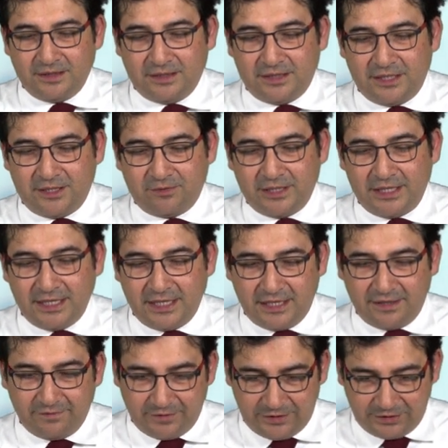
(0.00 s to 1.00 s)
Here we
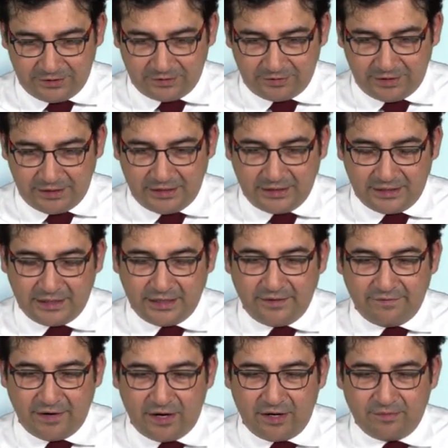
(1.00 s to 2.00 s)
have these three
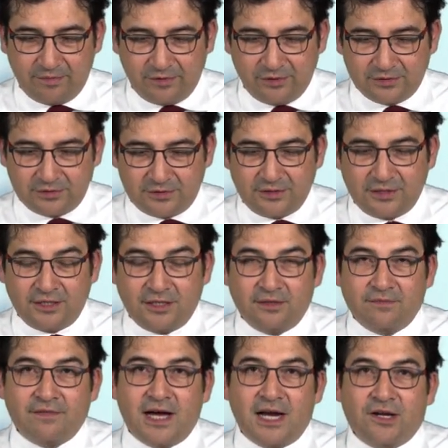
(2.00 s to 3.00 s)
key variables:
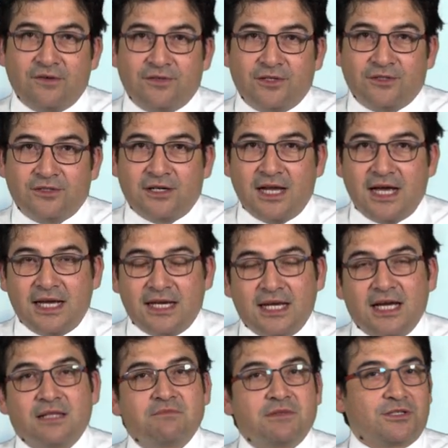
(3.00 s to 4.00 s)
the value of the
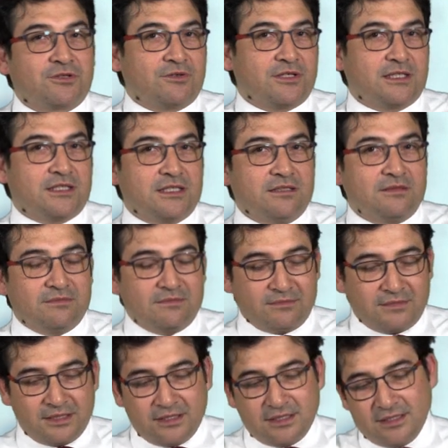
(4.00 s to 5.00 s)
underlying at maturity,
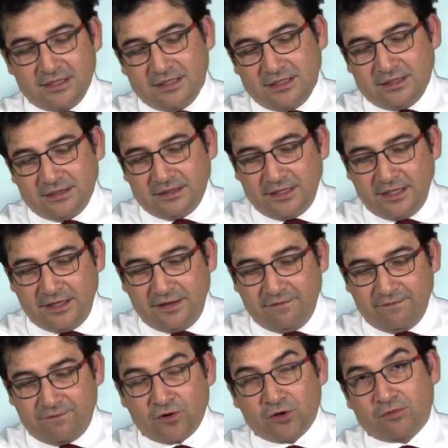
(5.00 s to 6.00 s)

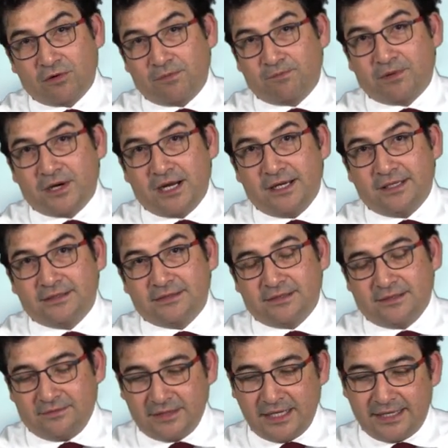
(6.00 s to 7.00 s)
the forward
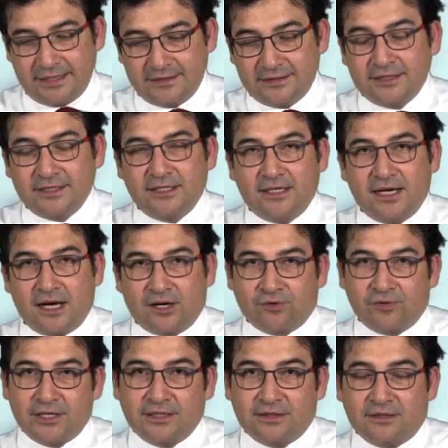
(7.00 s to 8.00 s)
price, that is the
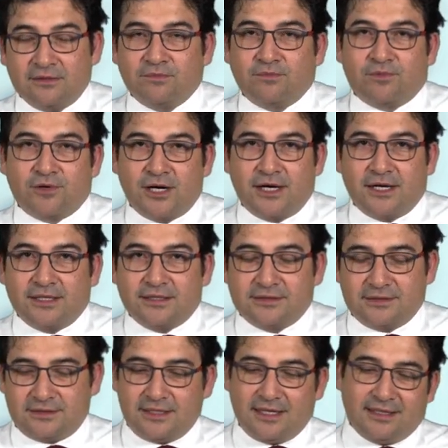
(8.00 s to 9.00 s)
agreed
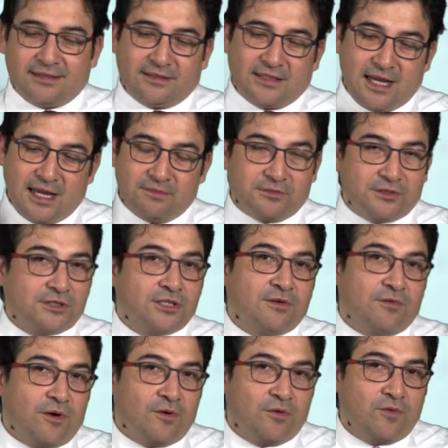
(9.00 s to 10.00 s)
price at time
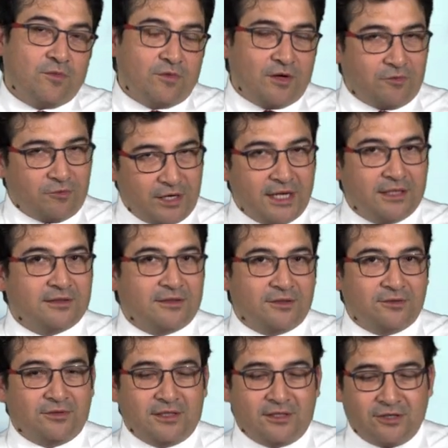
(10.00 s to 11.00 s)
zero when we enter
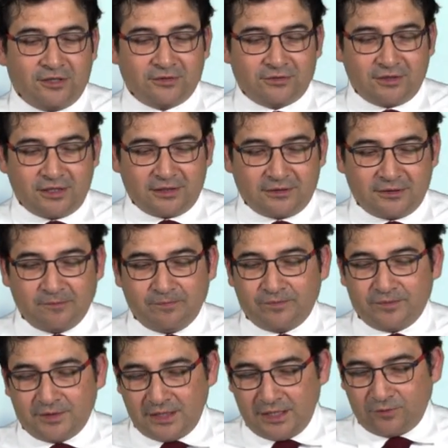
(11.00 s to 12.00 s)
into the contract
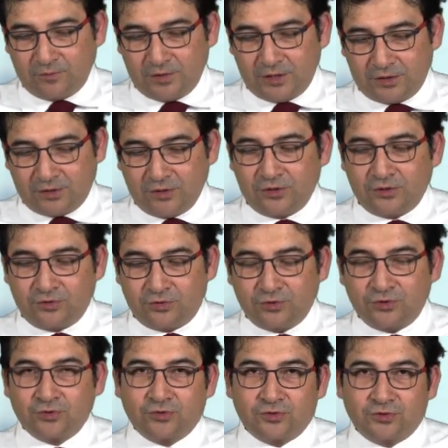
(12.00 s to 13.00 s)
that we are going to
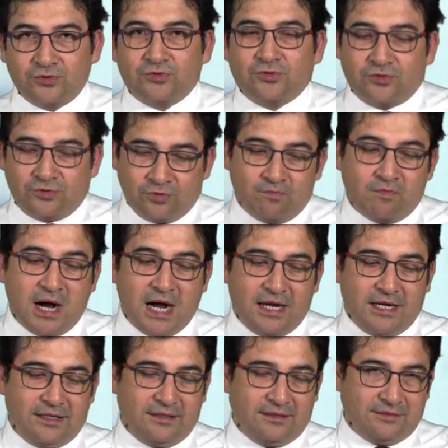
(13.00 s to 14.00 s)
use to
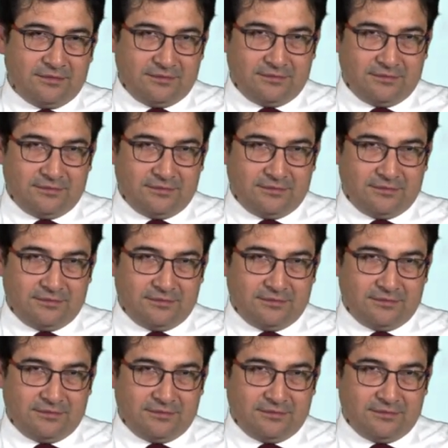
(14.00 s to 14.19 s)
buy